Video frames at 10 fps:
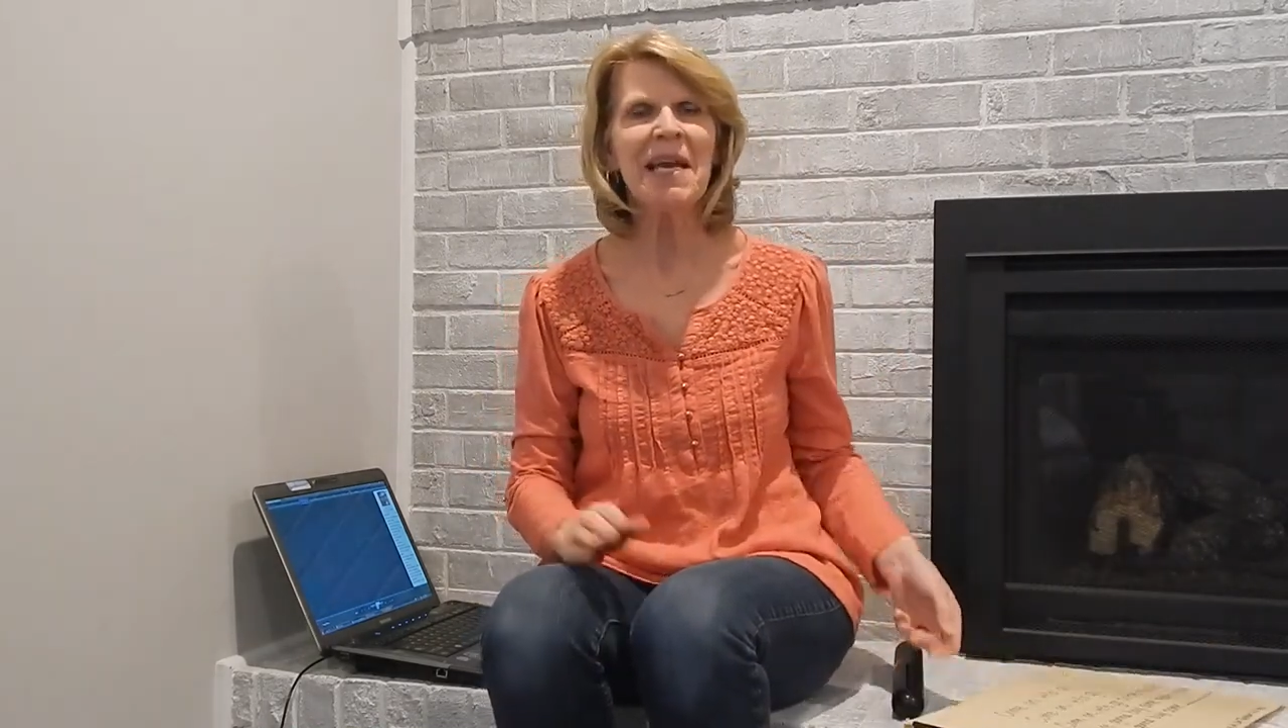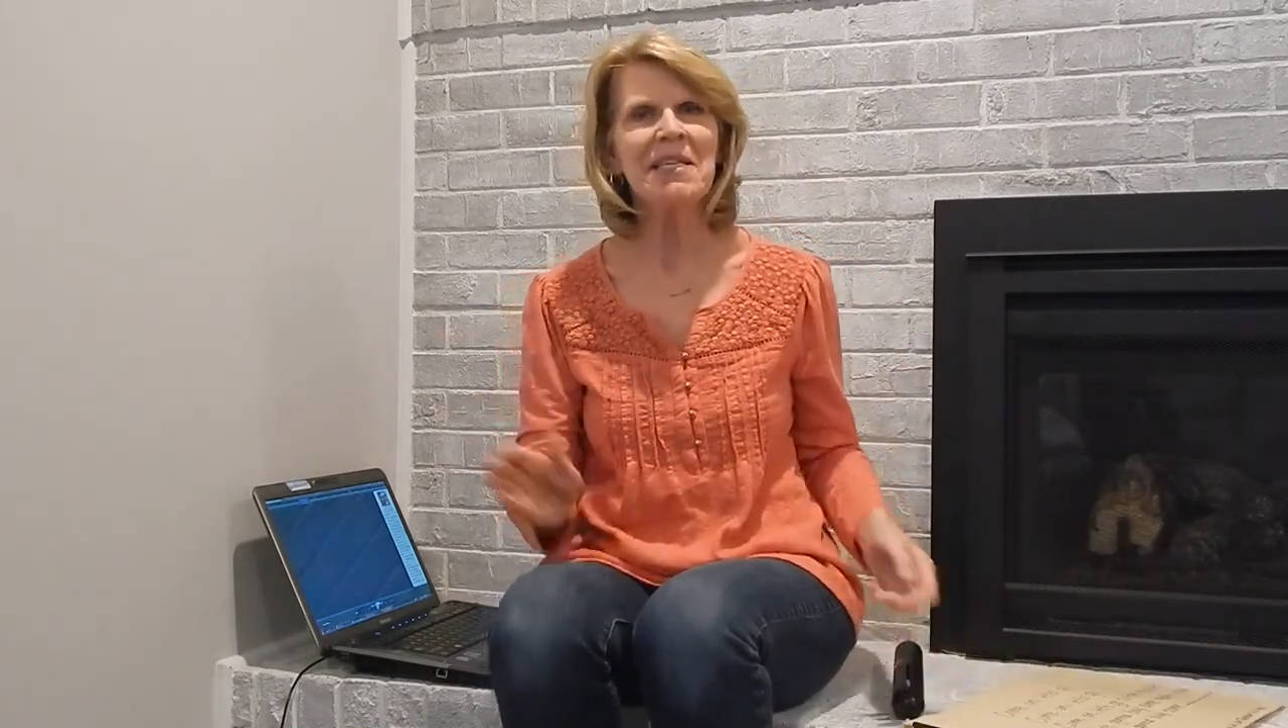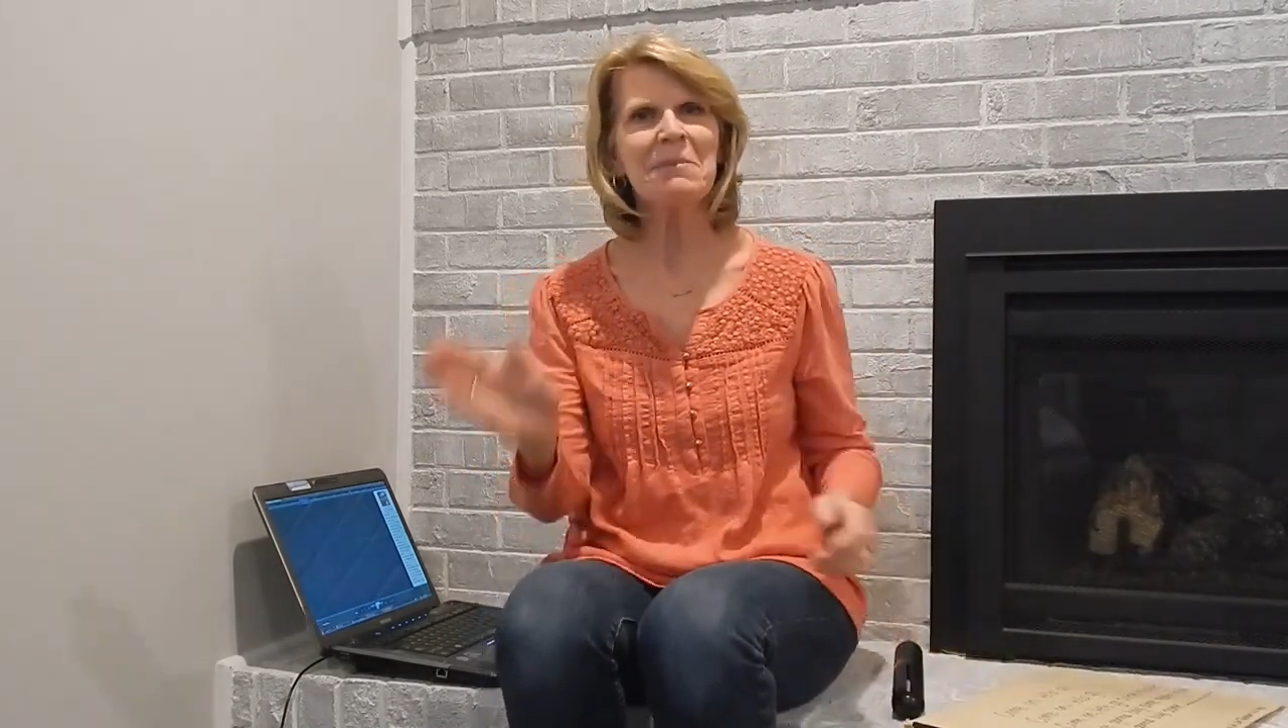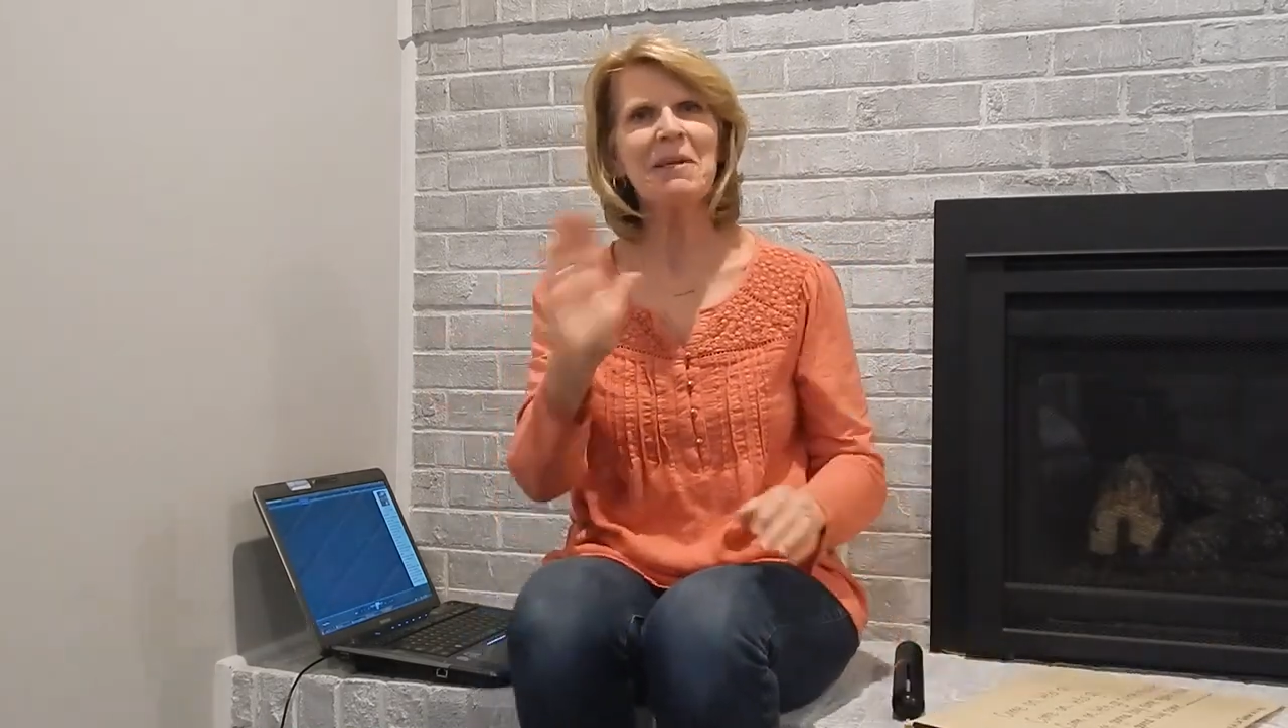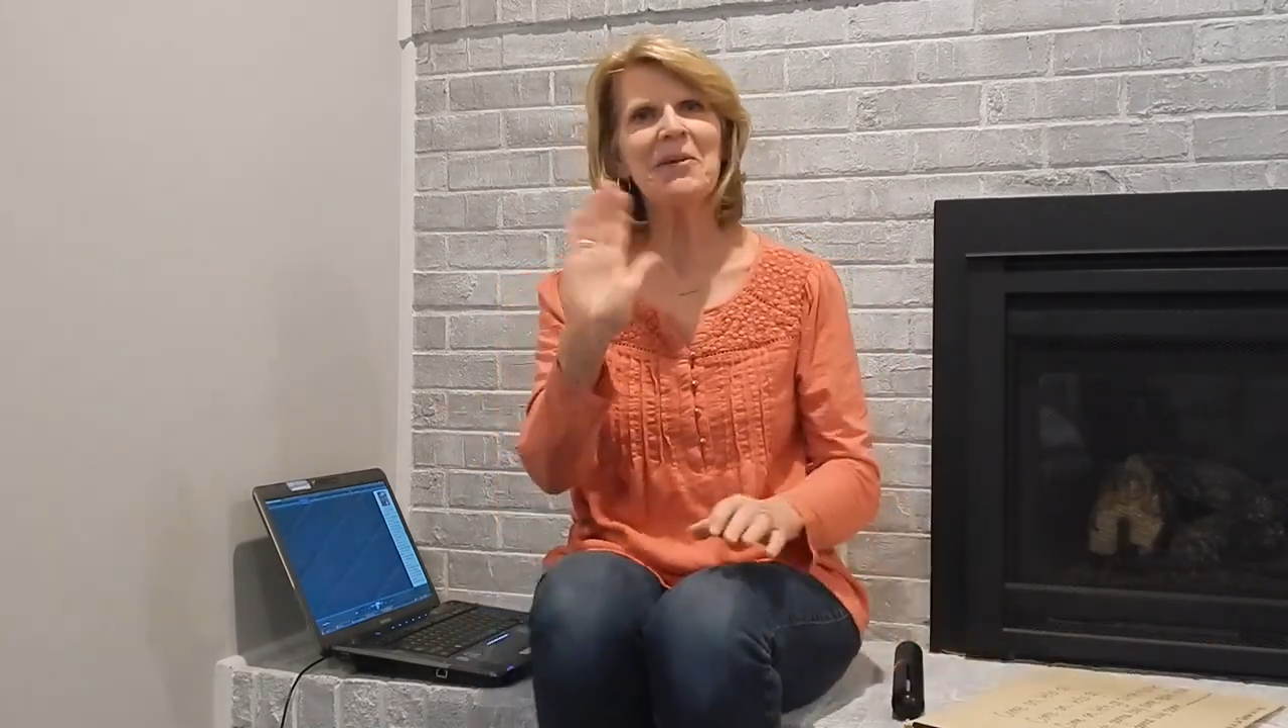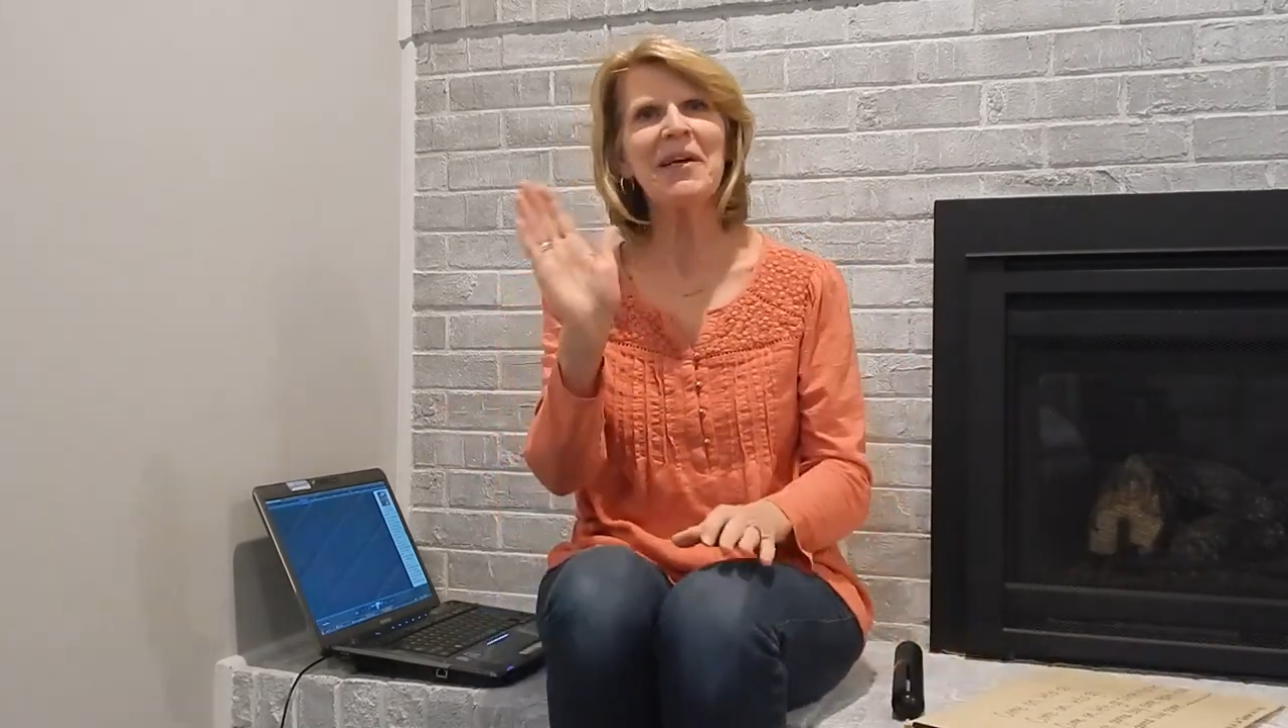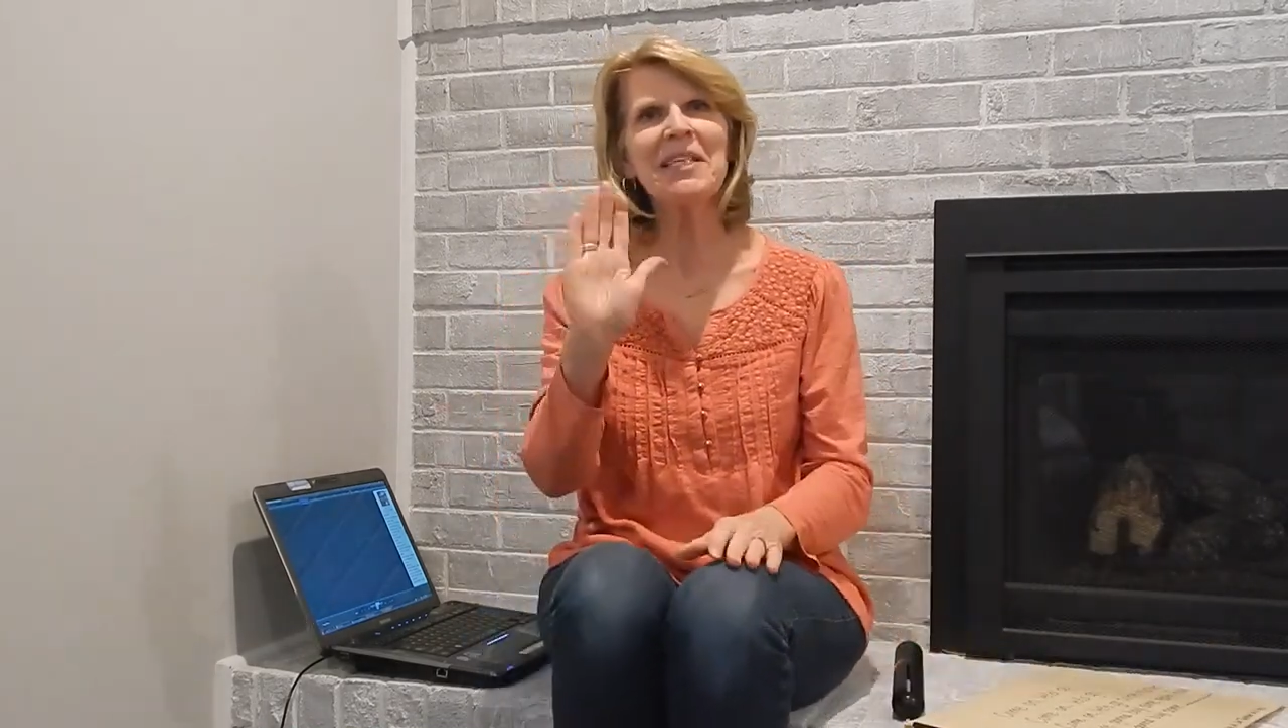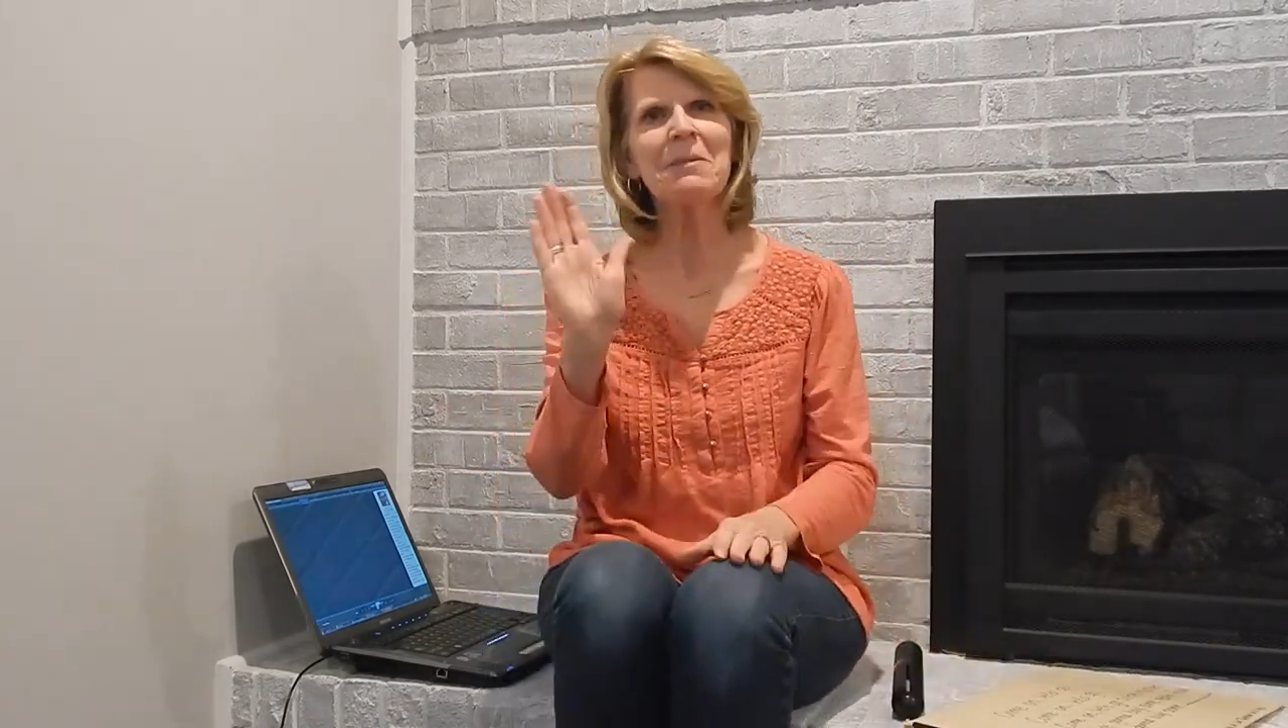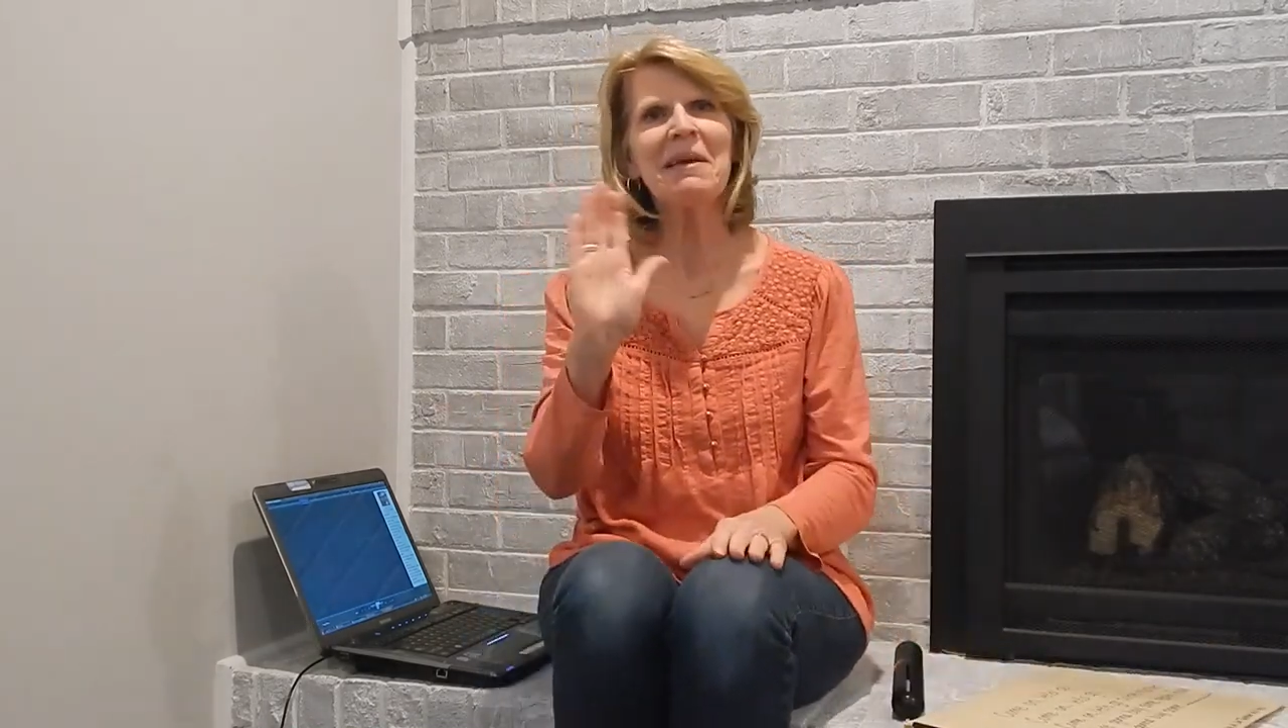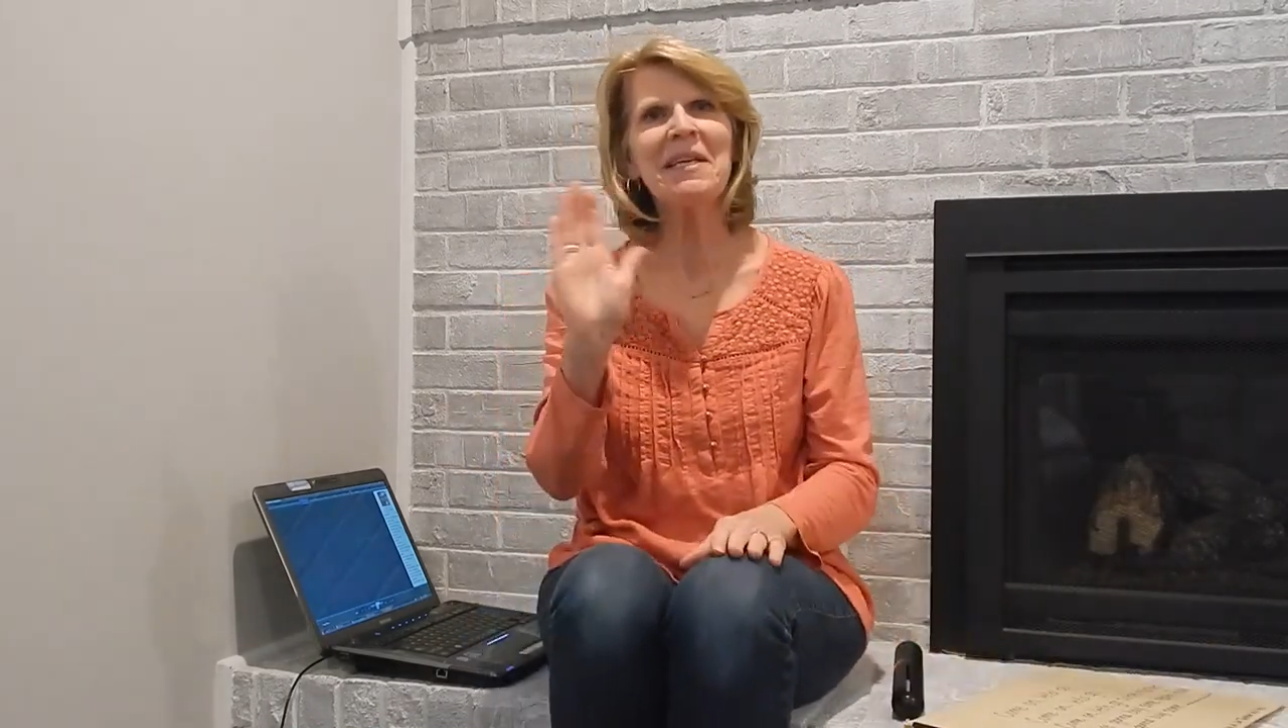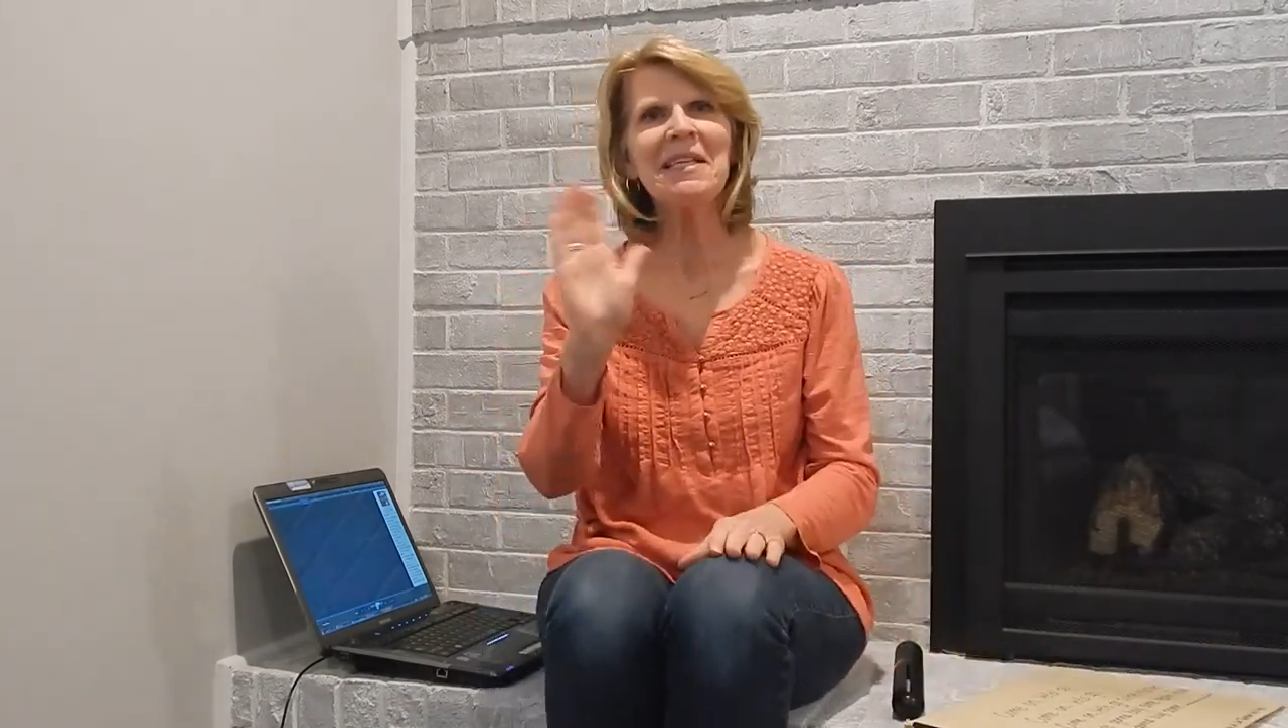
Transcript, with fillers: It's been great spending